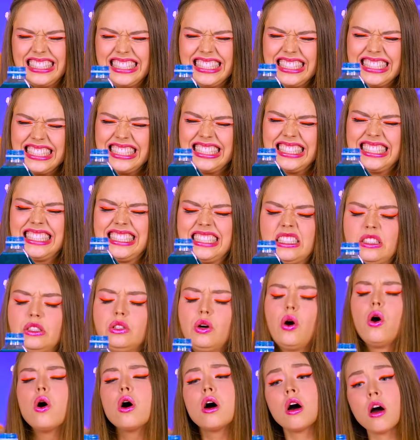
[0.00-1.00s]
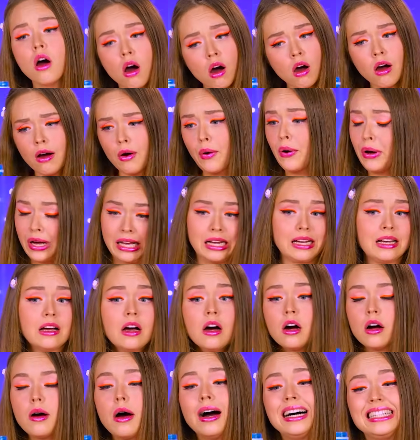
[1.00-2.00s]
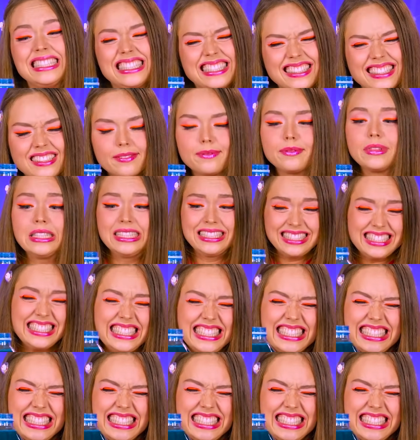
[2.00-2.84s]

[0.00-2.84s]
But he'll take a heck of a lot of muscle to squeeze.